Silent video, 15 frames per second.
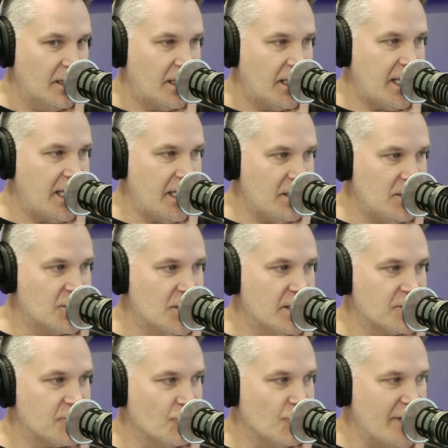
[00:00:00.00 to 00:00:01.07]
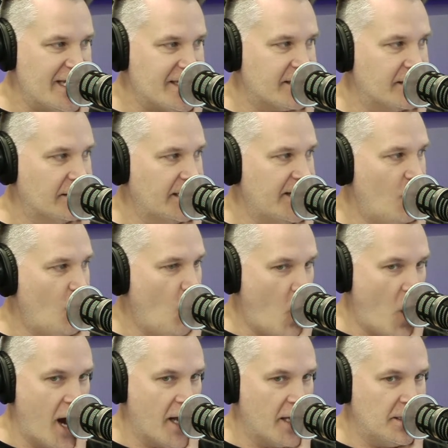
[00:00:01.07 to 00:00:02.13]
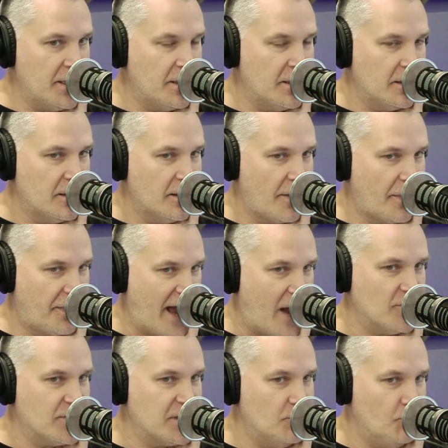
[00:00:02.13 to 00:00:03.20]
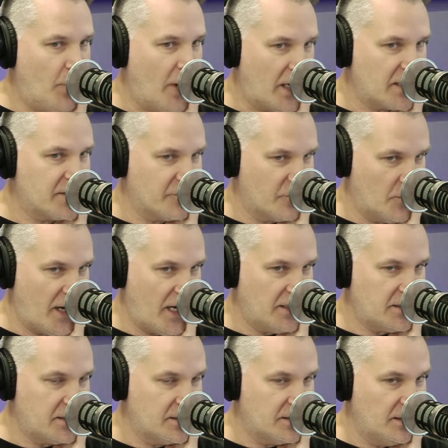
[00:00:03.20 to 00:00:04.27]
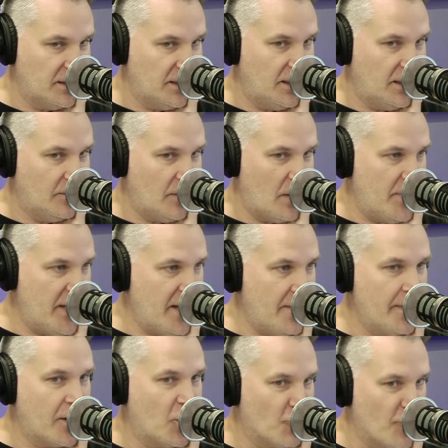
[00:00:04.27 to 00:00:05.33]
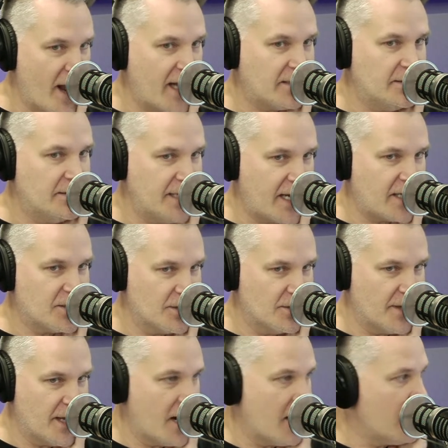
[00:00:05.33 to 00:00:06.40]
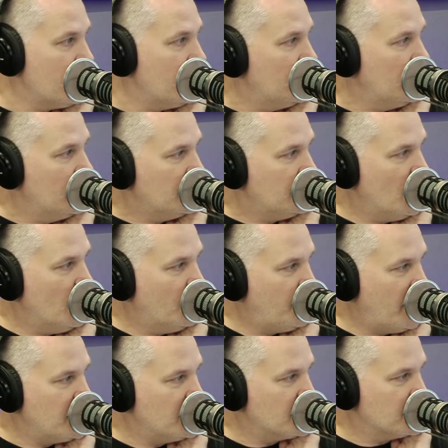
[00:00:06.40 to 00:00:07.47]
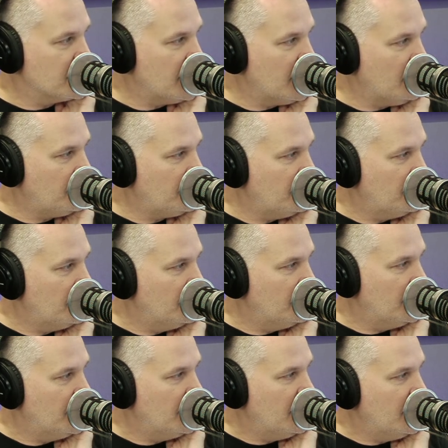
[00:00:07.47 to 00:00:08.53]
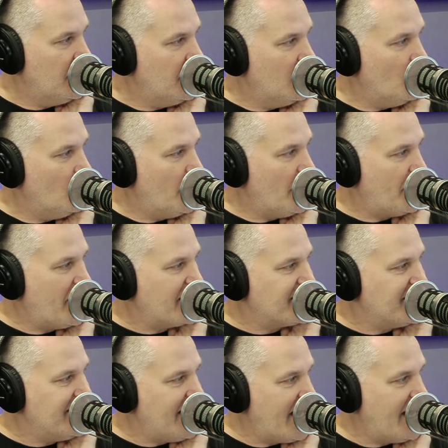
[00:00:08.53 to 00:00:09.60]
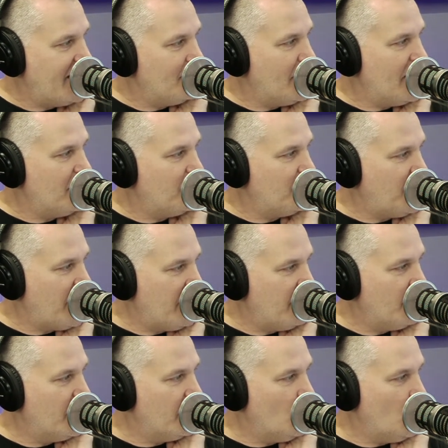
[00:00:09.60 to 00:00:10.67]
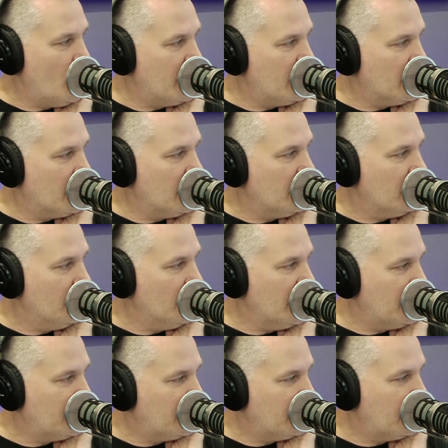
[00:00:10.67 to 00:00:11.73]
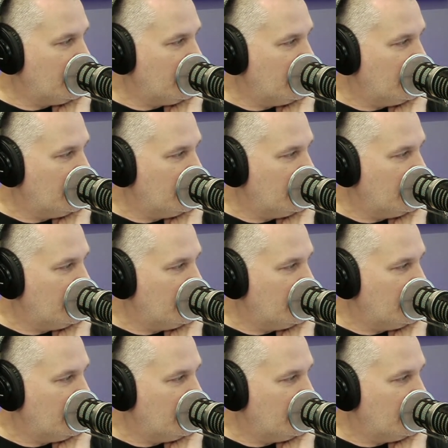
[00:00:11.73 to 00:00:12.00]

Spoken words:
He just recently won $1,000 from us by being the correct texter there to go fund yourself. But that's not my favorite winner recently.